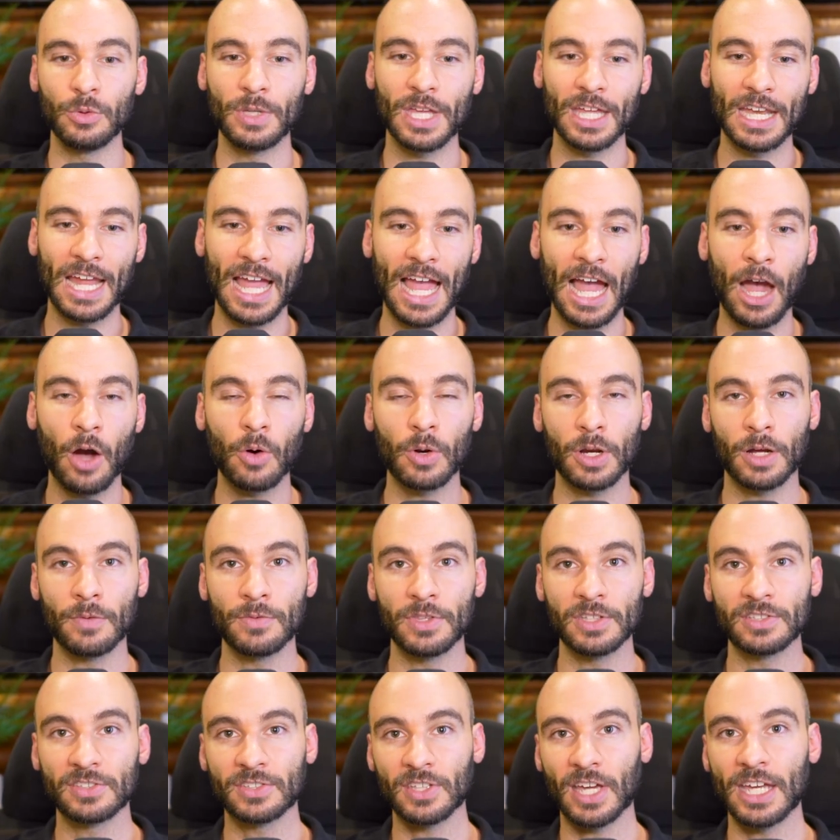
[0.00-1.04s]
and you get out
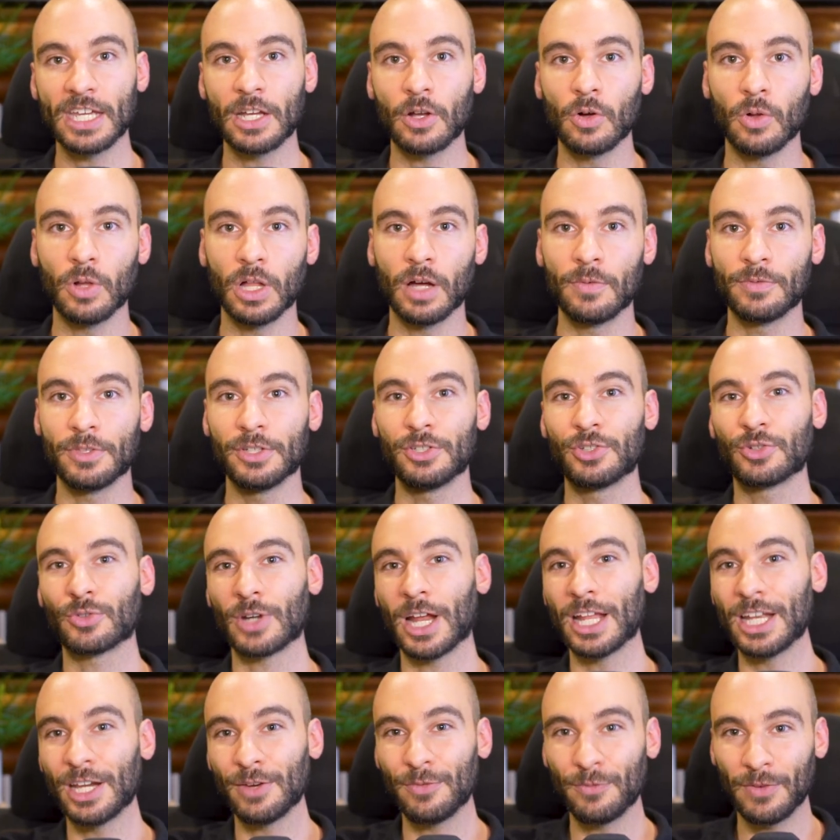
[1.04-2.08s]
of the cycle of the
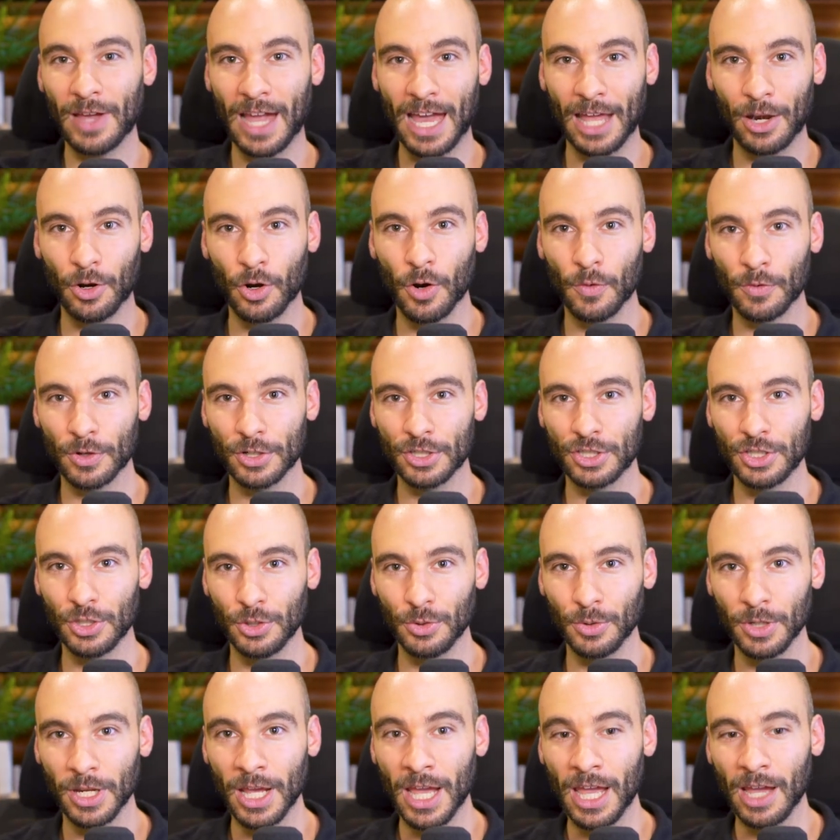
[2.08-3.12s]
dreaded fat
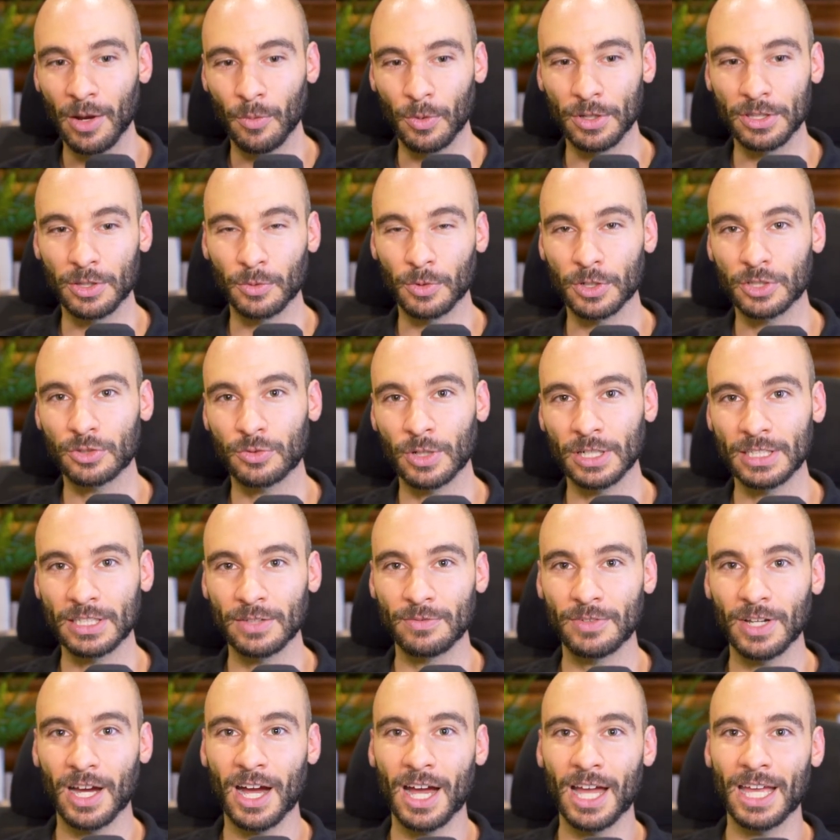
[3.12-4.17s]
overshoot with the
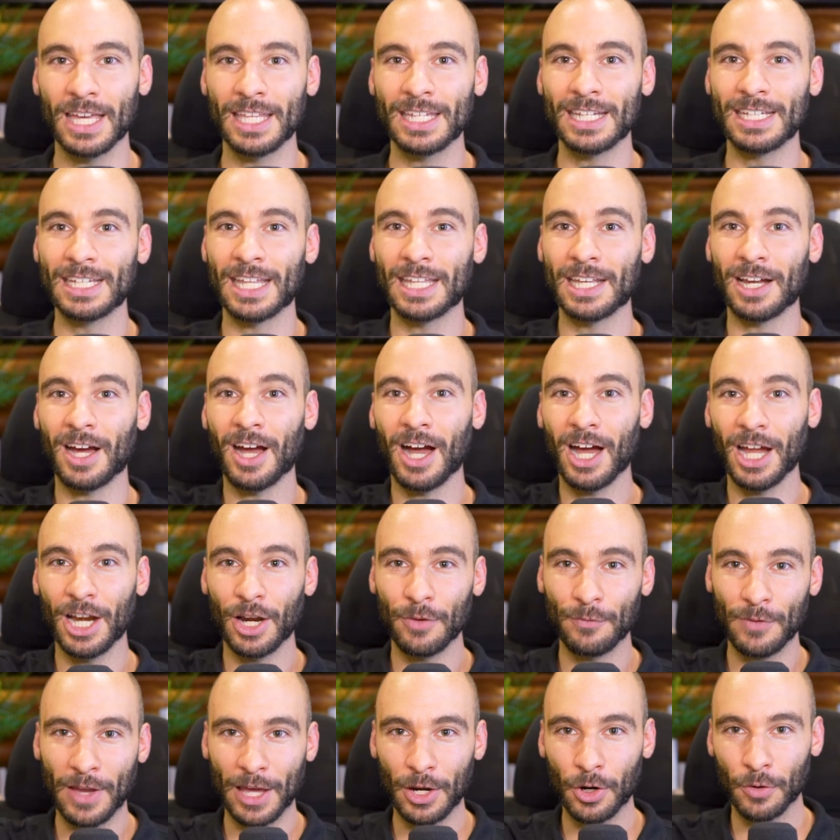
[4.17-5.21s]
restrictive diet and then a
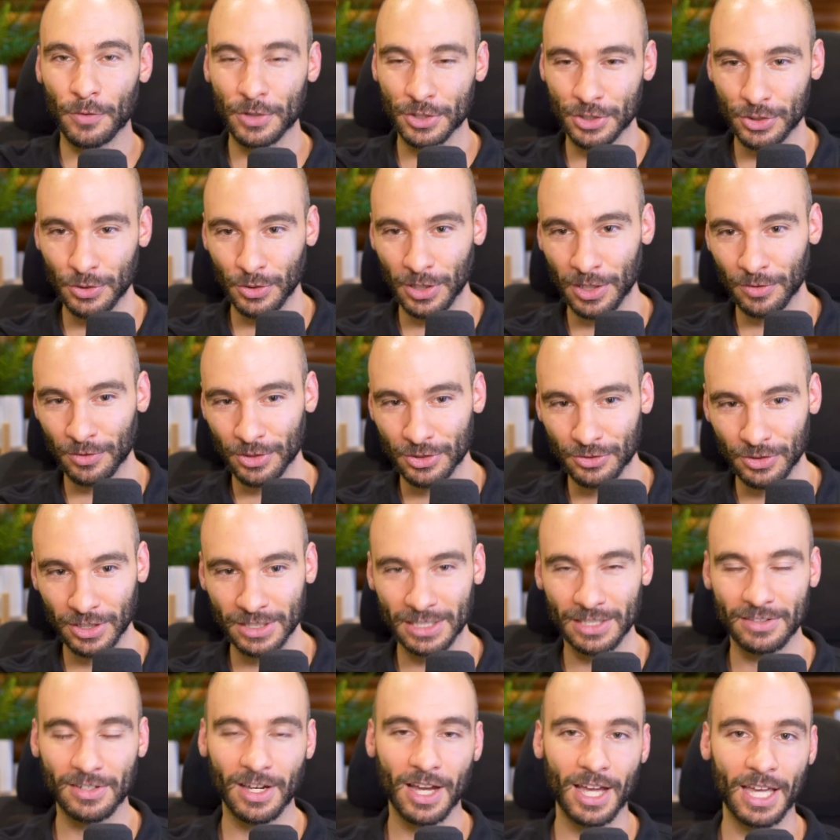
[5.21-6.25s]
higher fat overshoot and
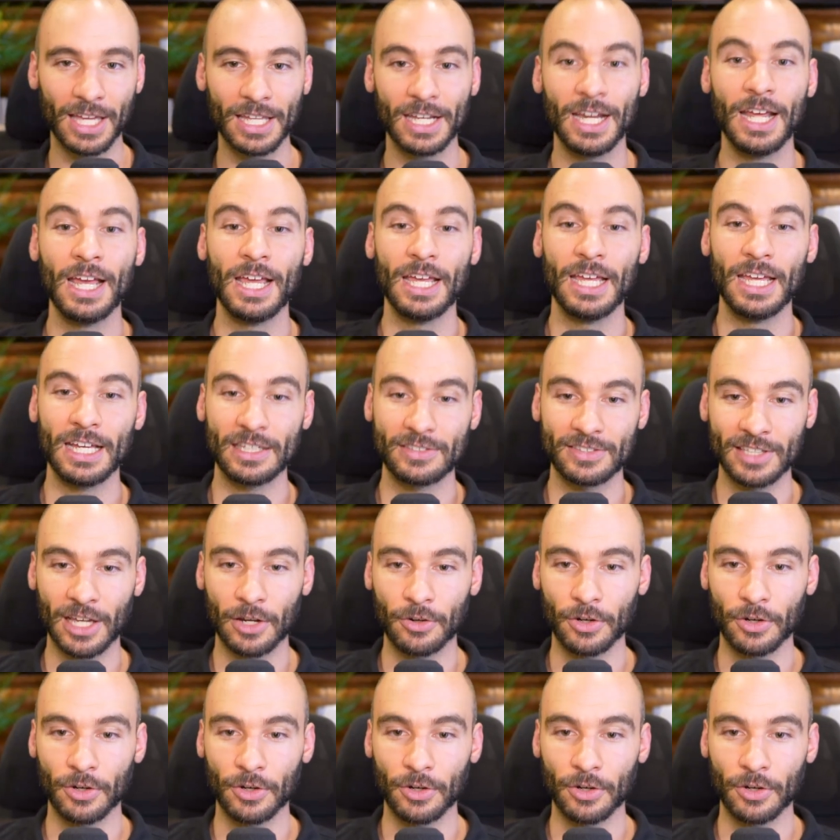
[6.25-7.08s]
restricted diet, et